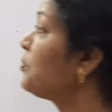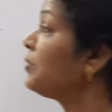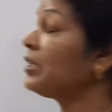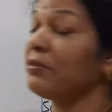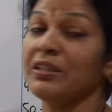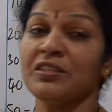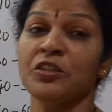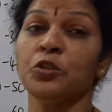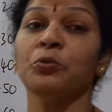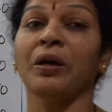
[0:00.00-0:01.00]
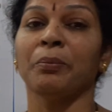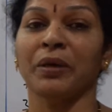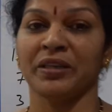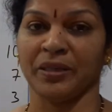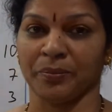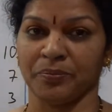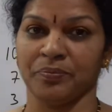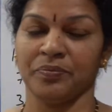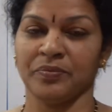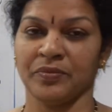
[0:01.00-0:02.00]
frequency into 1 by m.
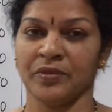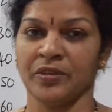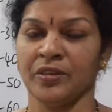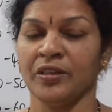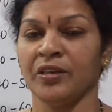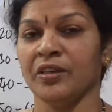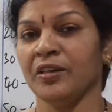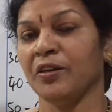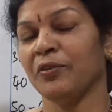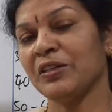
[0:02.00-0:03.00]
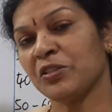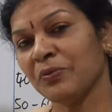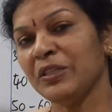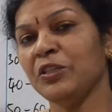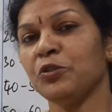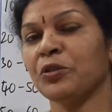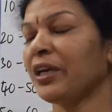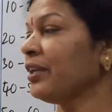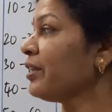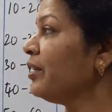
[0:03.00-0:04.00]
First, we need to
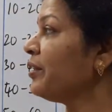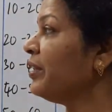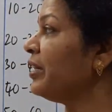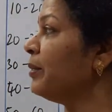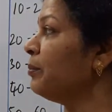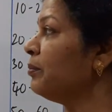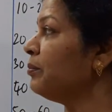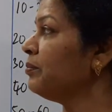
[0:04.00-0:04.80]
calculate the m.